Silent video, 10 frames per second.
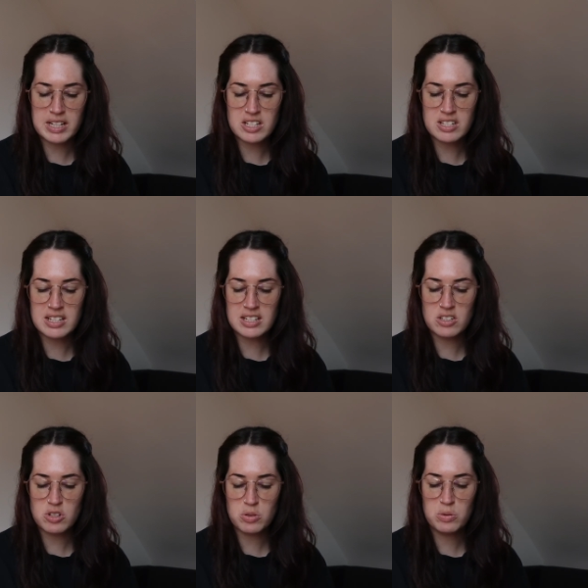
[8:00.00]
I just
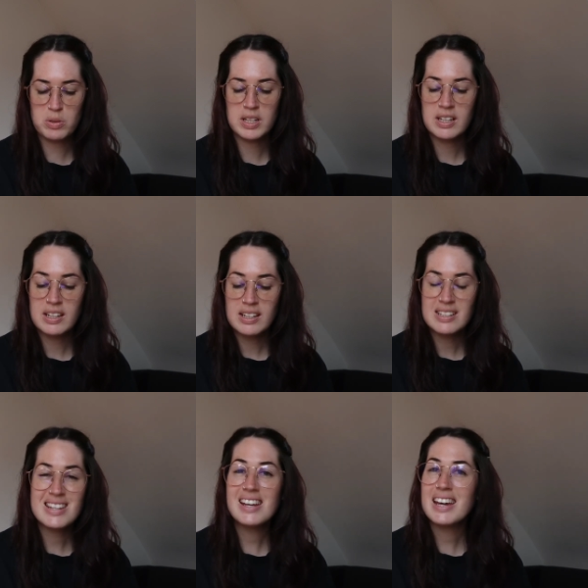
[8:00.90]
needed to
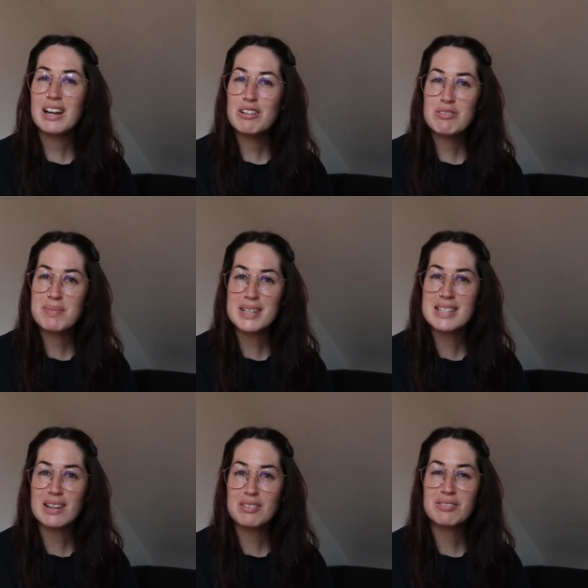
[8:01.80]
take care of
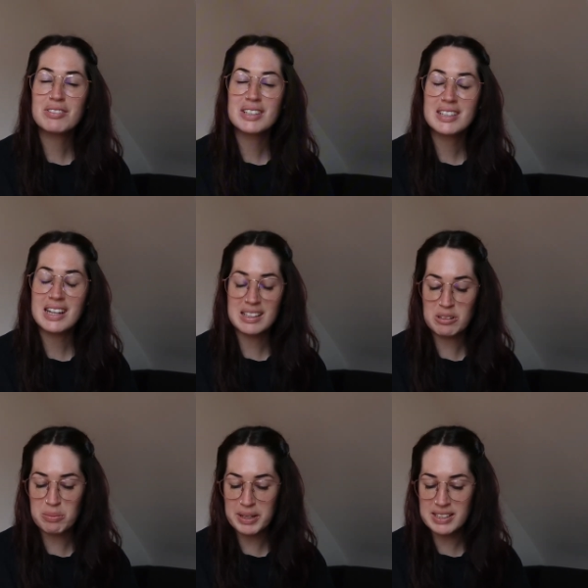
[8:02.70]
myself a
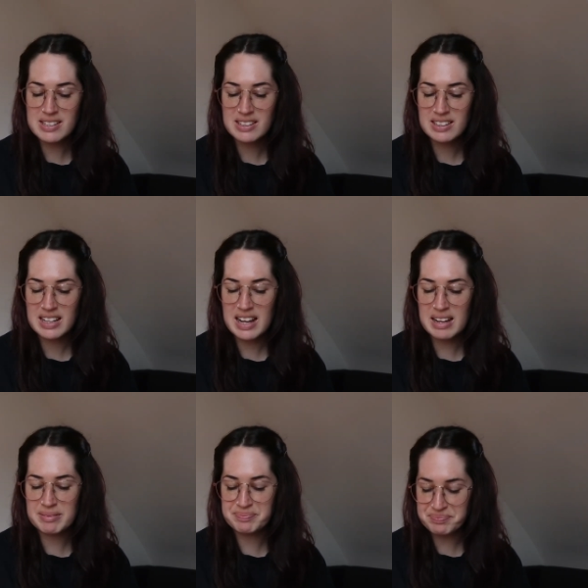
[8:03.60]
little bit.
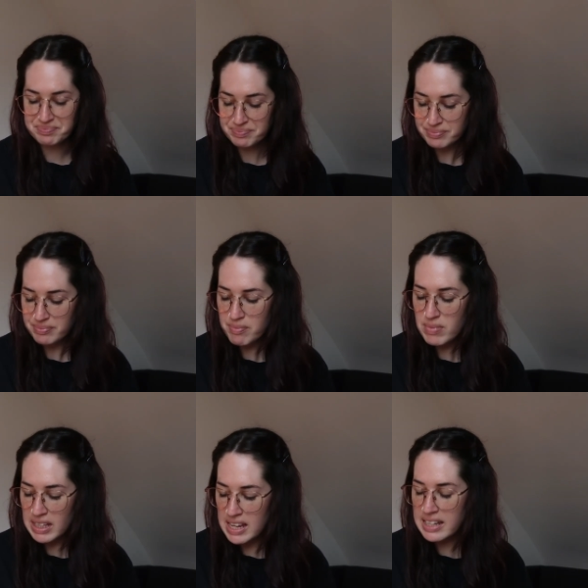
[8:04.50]
And
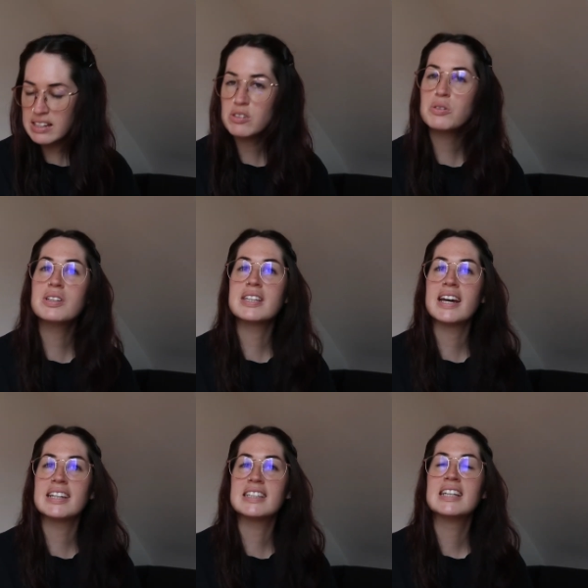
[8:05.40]
I thought
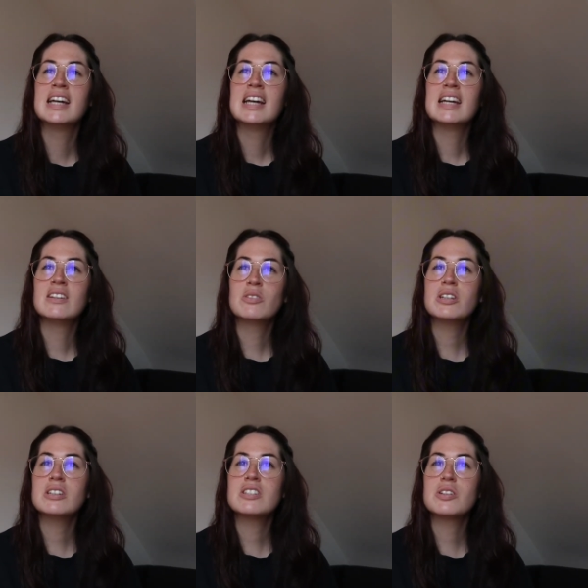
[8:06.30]
that in
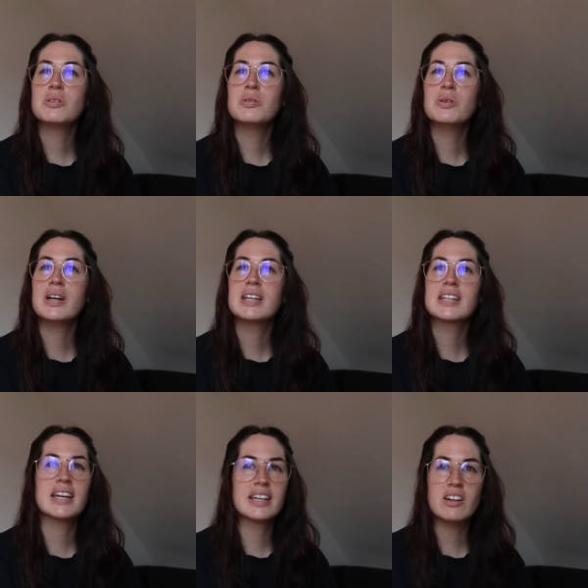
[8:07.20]
order to
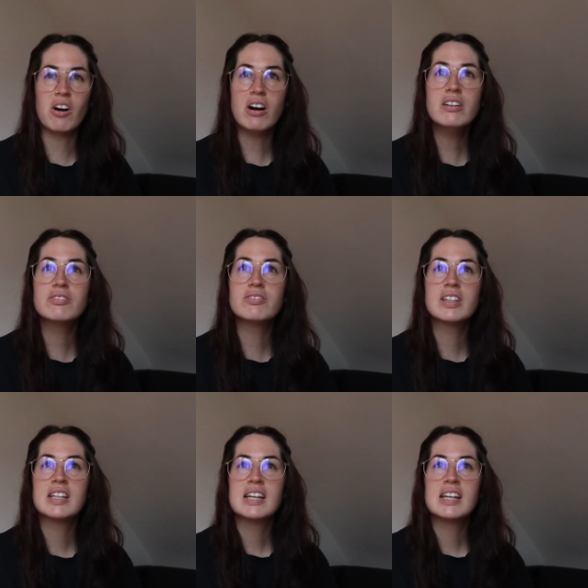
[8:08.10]
kick it off,